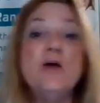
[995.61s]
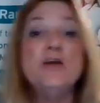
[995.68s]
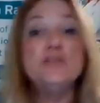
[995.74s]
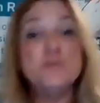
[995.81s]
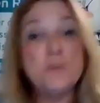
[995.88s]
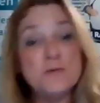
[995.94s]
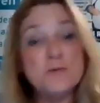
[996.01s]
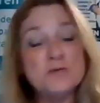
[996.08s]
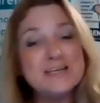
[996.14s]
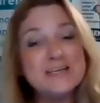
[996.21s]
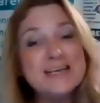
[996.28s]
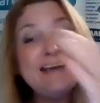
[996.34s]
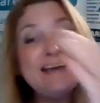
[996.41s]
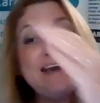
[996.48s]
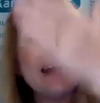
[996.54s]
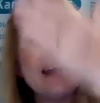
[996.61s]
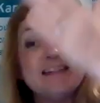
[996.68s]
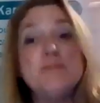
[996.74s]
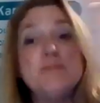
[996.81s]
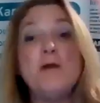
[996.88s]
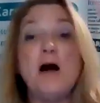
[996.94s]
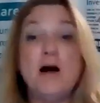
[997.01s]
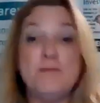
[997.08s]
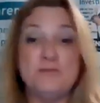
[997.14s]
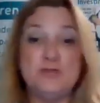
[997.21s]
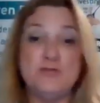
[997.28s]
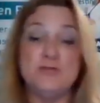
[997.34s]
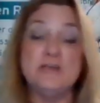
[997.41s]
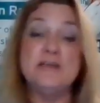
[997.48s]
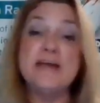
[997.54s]
to be able to connect them up
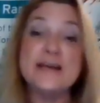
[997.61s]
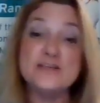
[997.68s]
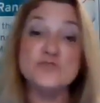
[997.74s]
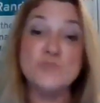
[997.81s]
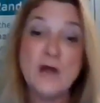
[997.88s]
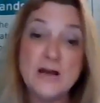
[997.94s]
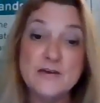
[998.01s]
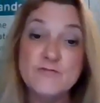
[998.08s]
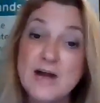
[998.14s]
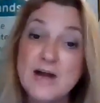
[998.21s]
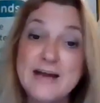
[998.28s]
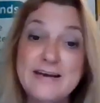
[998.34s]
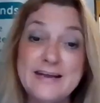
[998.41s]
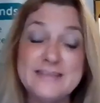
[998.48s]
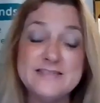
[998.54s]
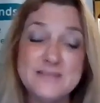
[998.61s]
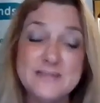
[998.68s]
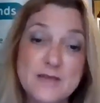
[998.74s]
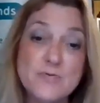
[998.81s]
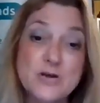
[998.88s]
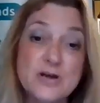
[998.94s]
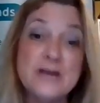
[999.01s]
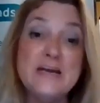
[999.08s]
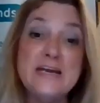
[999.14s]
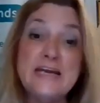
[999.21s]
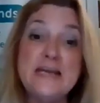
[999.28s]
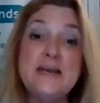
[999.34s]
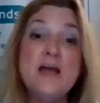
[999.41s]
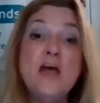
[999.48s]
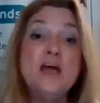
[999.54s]
to the next round of finance that they were going to
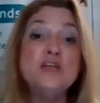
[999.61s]
need